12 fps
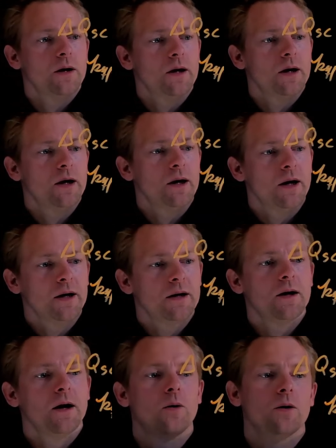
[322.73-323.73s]
at
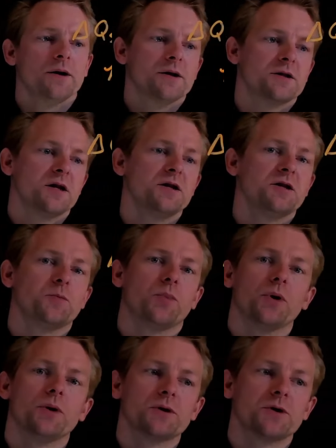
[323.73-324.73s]
our linearization
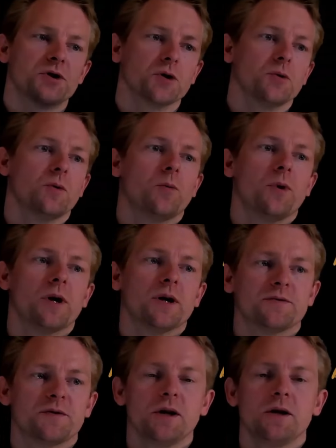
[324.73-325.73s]
points. So when we had
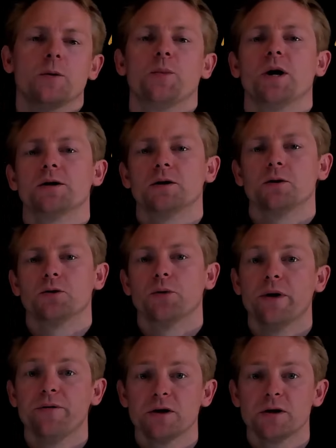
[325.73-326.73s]
taken the partial
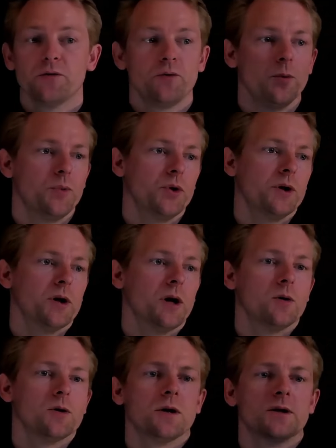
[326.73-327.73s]
derivative, we put in
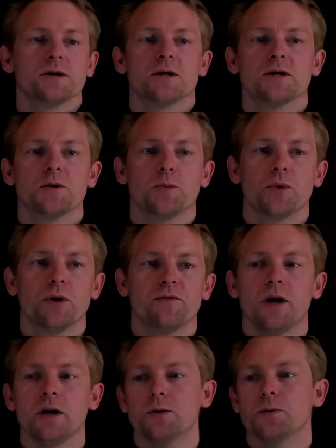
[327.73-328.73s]
our linearization point
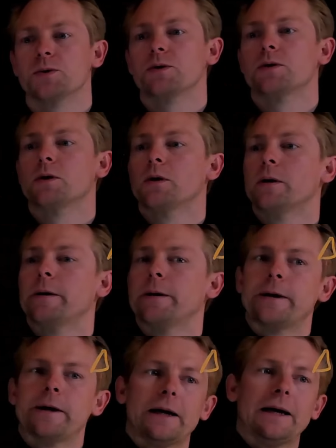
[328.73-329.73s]
values.
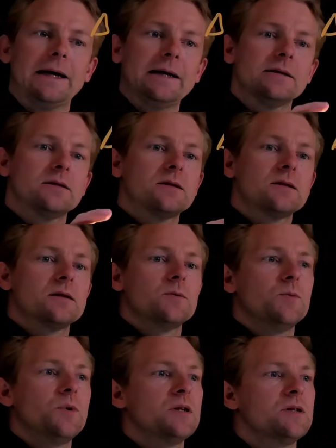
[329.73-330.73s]
And
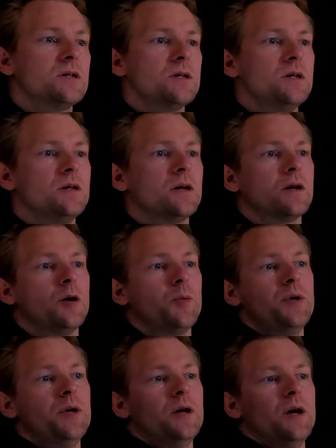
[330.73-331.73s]
we can see that up
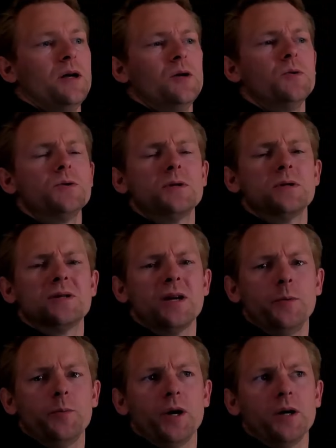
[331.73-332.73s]
here I use the
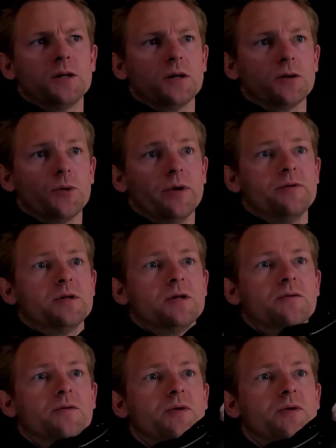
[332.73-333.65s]
same partial derivative